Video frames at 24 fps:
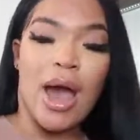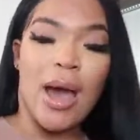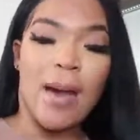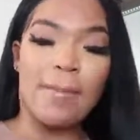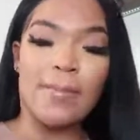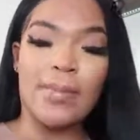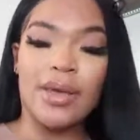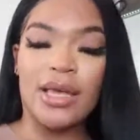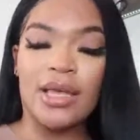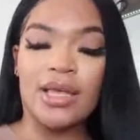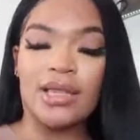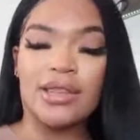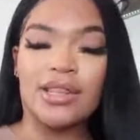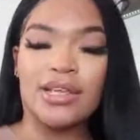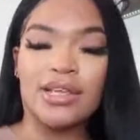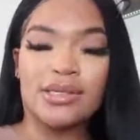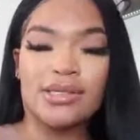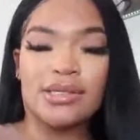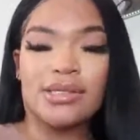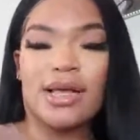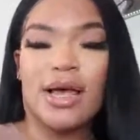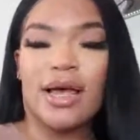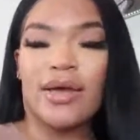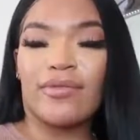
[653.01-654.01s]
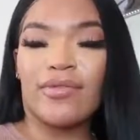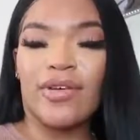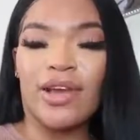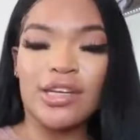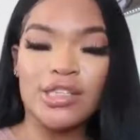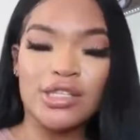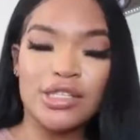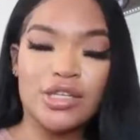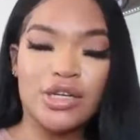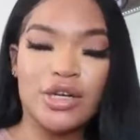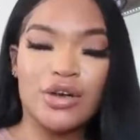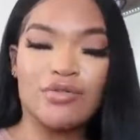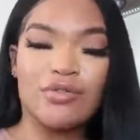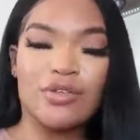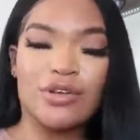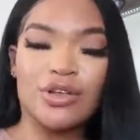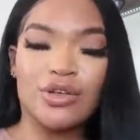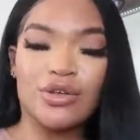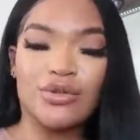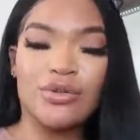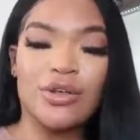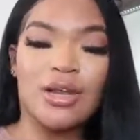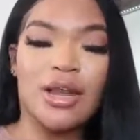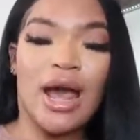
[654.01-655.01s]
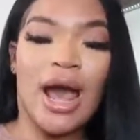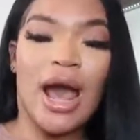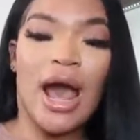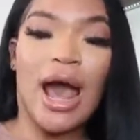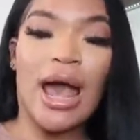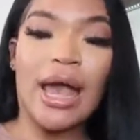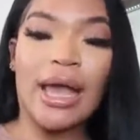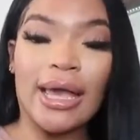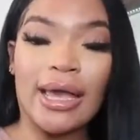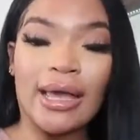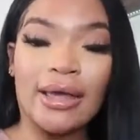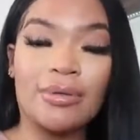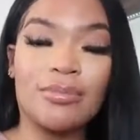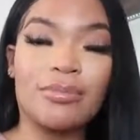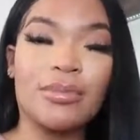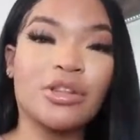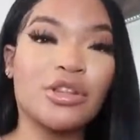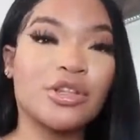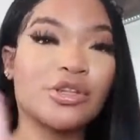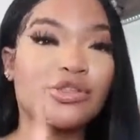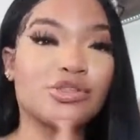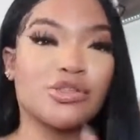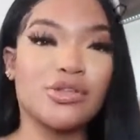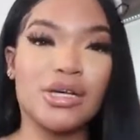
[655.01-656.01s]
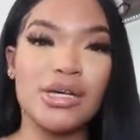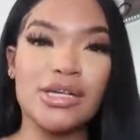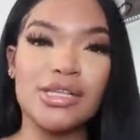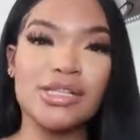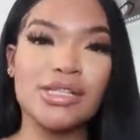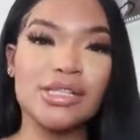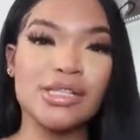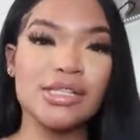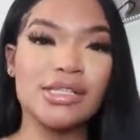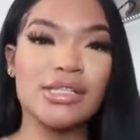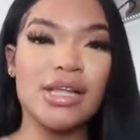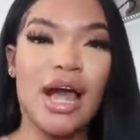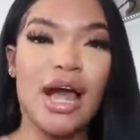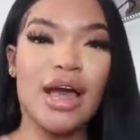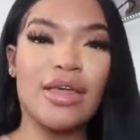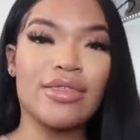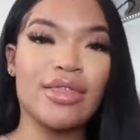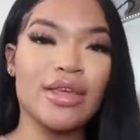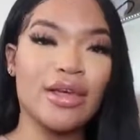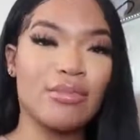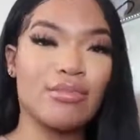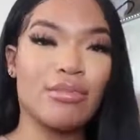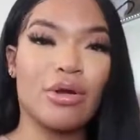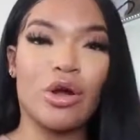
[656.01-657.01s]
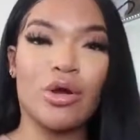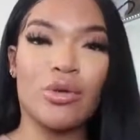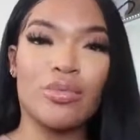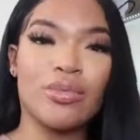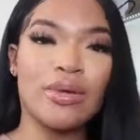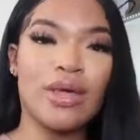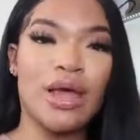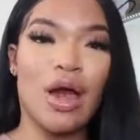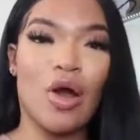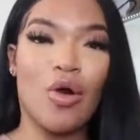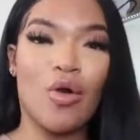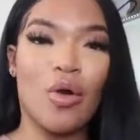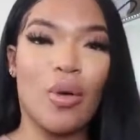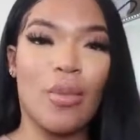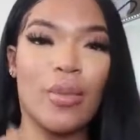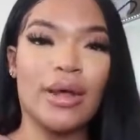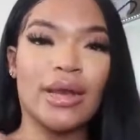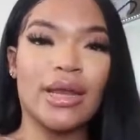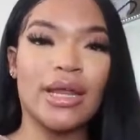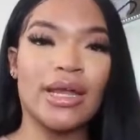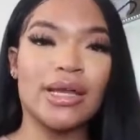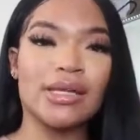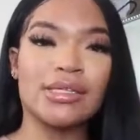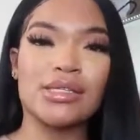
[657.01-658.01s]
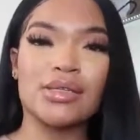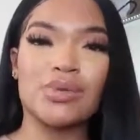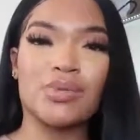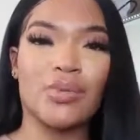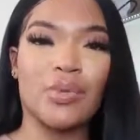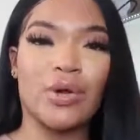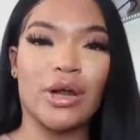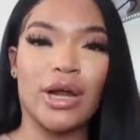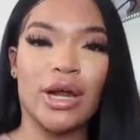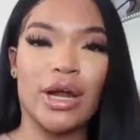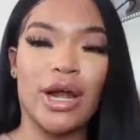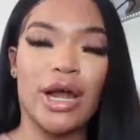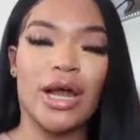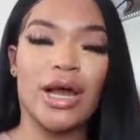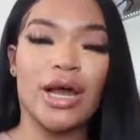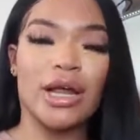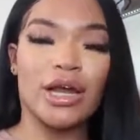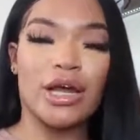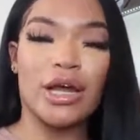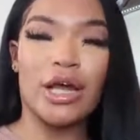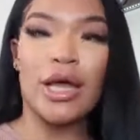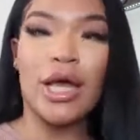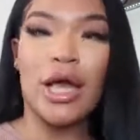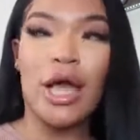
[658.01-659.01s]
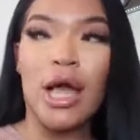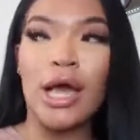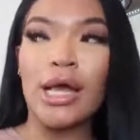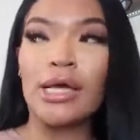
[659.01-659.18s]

i mean this time fashion nova you did i but the dress i think broke me out on my neck somewhere i gotta